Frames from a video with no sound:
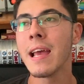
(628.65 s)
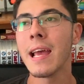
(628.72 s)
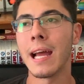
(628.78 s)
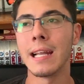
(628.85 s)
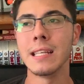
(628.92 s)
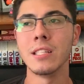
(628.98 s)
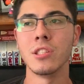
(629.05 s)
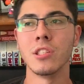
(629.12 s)

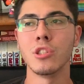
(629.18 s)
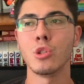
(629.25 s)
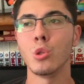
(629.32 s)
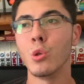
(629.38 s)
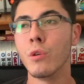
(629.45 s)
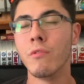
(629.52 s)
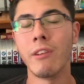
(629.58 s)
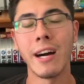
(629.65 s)
And he's just
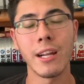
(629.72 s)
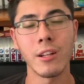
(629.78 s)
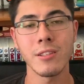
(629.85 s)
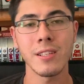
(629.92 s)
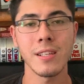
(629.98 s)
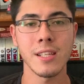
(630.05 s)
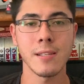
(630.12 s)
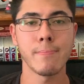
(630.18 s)
too vital
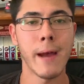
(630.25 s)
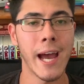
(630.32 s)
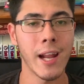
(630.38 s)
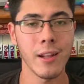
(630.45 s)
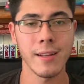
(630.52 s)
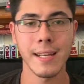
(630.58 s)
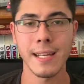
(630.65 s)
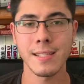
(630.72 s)
to this
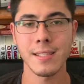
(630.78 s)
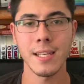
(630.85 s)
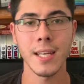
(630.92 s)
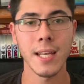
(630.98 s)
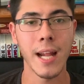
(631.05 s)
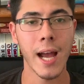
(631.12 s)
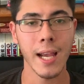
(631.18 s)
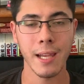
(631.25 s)
battle against
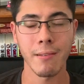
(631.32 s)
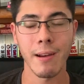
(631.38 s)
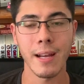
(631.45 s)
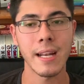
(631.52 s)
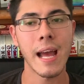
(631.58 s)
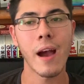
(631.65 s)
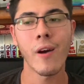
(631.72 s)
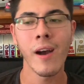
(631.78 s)
Shigaraki right
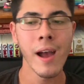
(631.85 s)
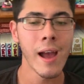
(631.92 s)
now.